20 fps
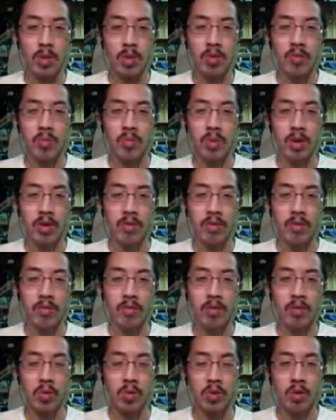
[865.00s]
when I moved my
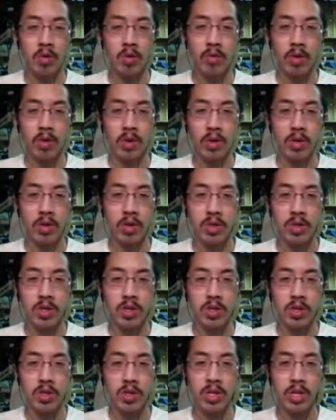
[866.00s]
photos over, it
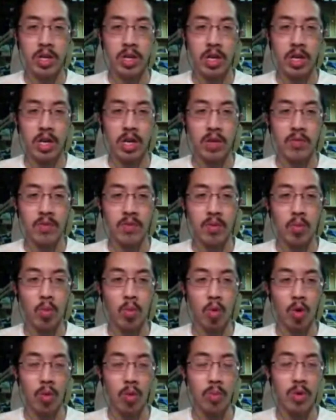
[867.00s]
kind of
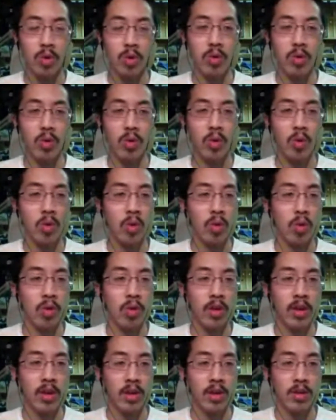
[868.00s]
warped the
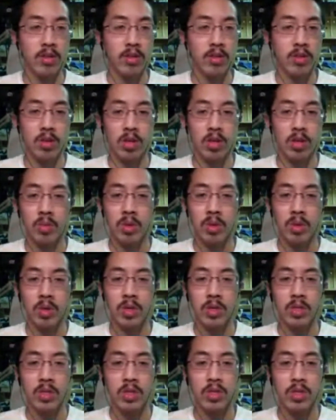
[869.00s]
whole thing. So let
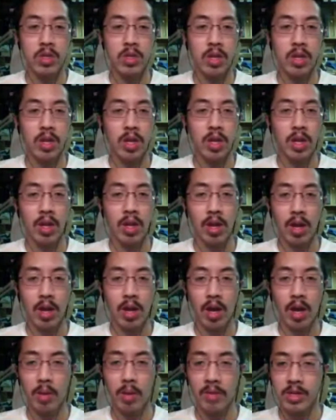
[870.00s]
me just.
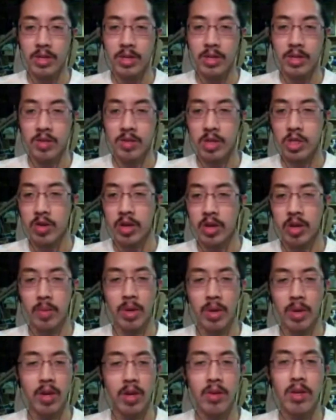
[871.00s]
I'm not even screen
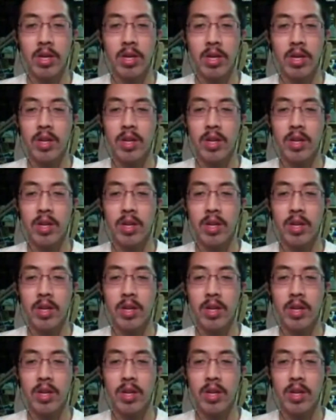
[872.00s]
sharing, am I?